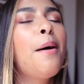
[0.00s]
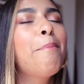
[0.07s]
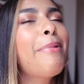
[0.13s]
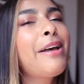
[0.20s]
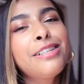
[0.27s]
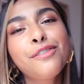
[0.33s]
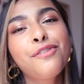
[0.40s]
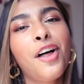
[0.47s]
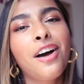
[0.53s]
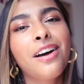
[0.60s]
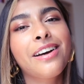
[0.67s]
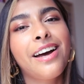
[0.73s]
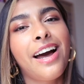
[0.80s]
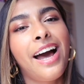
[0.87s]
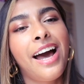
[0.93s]
best of
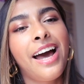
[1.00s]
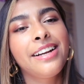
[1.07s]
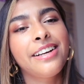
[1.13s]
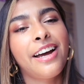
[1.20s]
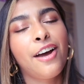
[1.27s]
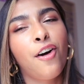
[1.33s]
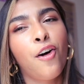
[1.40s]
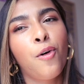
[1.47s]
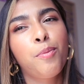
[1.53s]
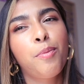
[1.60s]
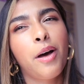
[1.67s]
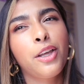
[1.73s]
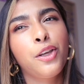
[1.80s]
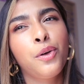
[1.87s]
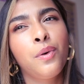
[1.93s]
luck, and I hope
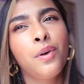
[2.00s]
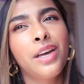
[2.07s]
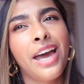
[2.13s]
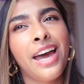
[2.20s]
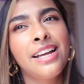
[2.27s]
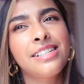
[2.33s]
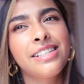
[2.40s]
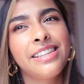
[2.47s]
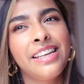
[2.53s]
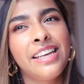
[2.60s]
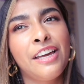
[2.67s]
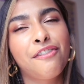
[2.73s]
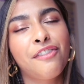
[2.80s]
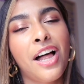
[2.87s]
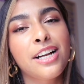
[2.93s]
you get
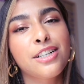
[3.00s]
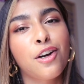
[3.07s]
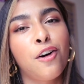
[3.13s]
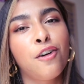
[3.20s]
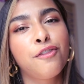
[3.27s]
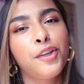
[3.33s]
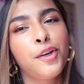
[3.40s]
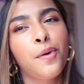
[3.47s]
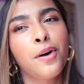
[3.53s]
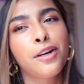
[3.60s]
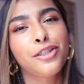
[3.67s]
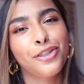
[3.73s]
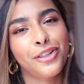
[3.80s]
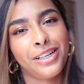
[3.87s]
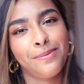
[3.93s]
the flat of
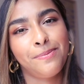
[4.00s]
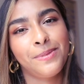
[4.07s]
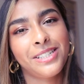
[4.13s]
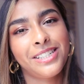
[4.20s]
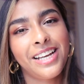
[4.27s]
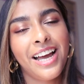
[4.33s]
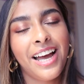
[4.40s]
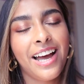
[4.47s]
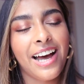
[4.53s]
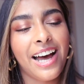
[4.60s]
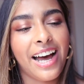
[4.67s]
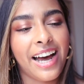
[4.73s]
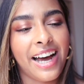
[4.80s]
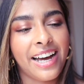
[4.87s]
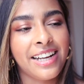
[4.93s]
your dreams
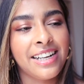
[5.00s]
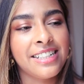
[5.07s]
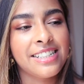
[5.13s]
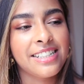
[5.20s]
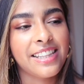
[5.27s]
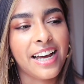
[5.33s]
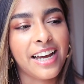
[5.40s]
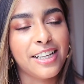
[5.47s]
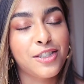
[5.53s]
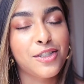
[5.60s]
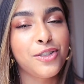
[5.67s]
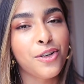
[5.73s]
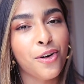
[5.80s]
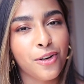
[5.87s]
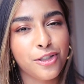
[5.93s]
and that it's
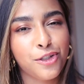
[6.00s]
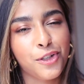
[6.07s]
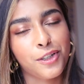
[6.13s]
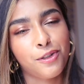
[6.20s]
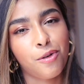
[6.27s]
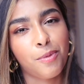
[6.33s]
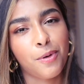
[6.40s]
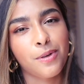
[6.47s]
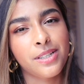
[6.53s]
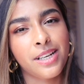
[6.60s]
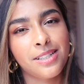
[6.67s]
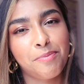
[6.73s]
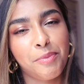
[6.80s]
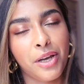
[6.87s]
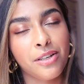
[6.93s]
not a stressful
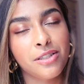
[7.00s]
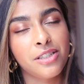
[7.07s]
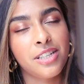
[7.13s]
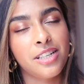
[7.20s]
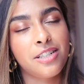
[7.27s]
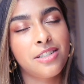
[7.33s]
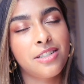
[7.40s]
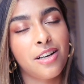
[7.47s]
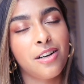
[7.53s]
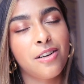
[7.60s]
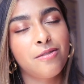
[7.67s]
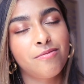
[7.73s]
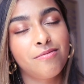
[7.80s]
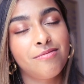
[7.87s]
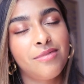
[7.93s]
process, because this
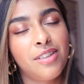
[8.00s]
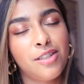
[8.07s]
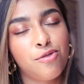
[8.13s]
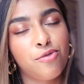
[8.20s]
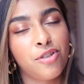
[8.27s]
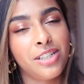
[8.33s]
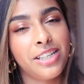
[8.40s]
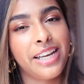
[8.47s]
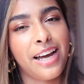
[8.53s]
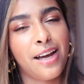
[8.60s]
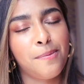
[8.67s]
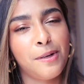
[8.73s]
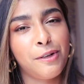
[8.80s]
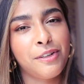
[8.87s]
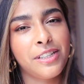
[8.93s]
really
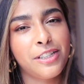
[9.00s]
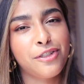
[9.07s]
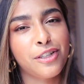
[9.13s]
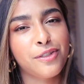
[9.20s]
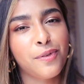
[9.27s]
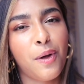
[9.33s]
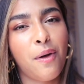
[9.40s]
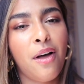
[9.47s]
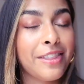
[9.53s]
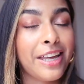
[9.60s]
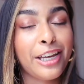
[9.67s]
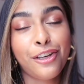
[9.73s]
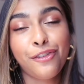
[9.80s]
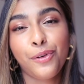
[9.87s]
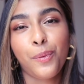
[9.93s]
can be really stressful.
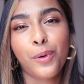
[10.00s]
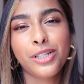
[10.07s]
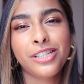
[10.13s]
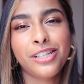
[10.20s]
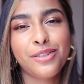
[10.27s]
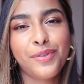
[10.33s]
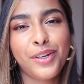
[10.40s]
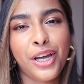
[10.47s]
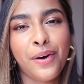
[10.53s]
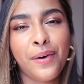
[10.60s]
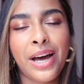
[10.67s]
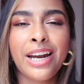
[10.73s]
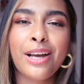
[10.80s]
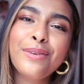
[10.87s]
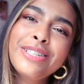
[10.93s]
Thank you for watching this video,
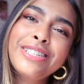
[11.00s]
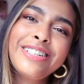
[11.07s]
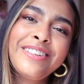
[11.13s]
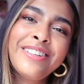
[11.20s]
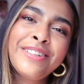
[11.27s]
and I will see